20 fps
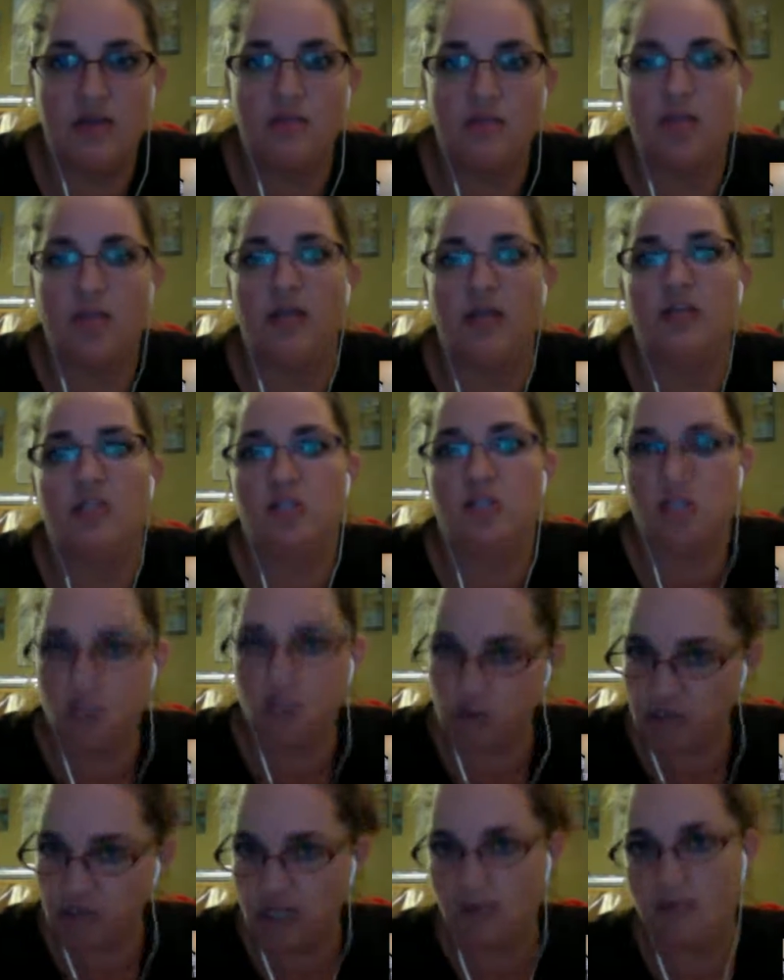plus
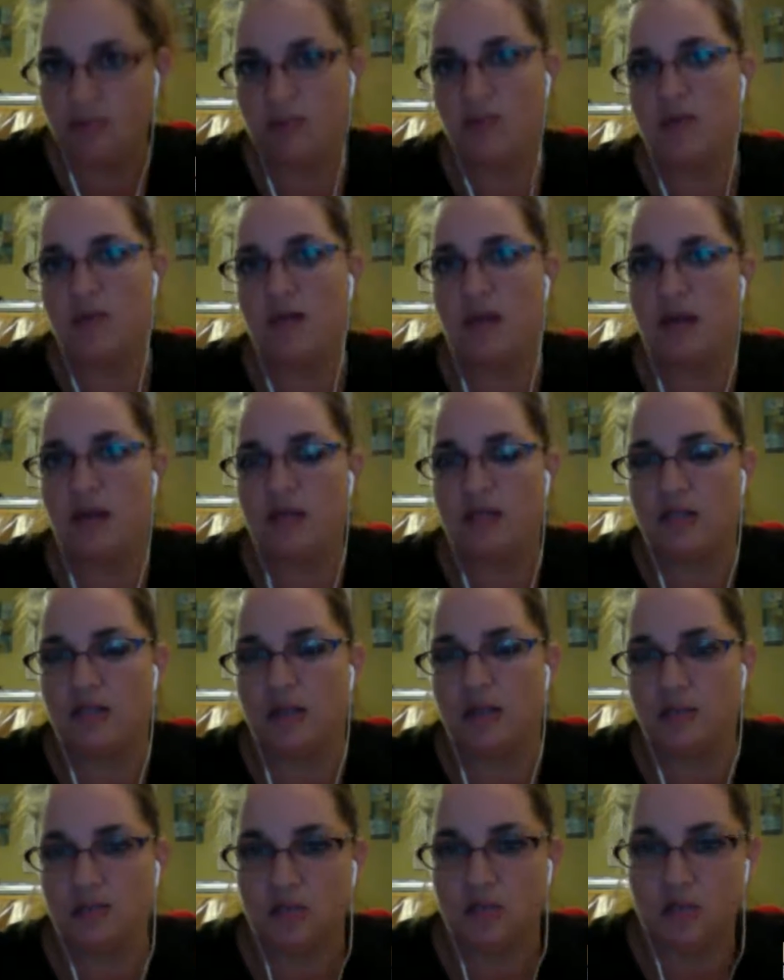2 times the px
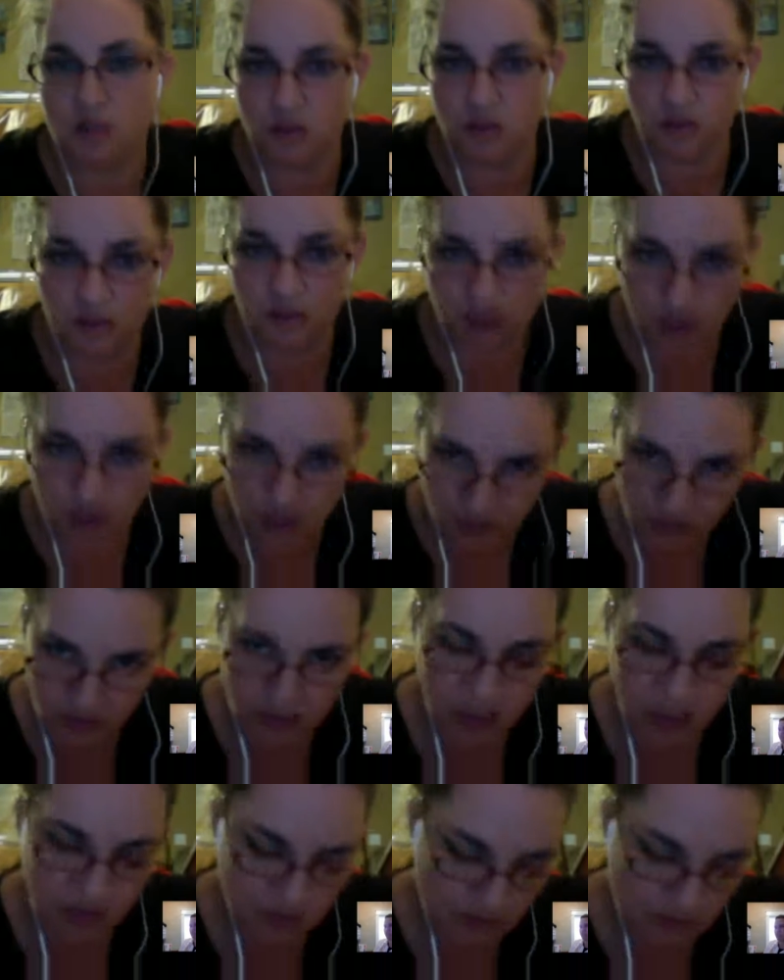times plus 3
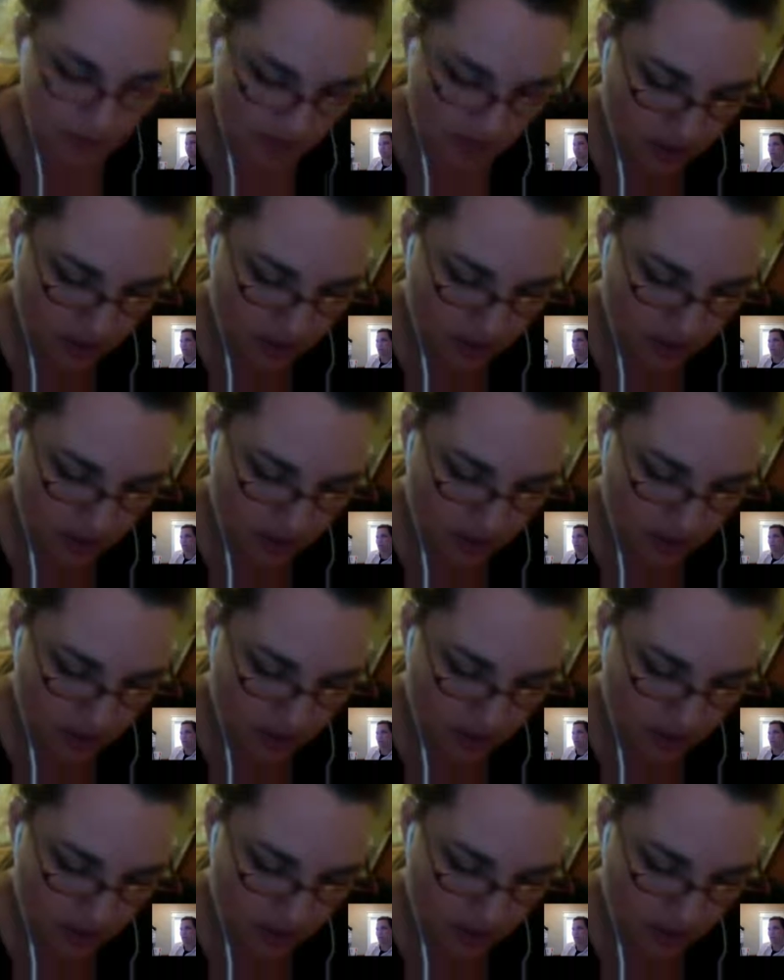times the px,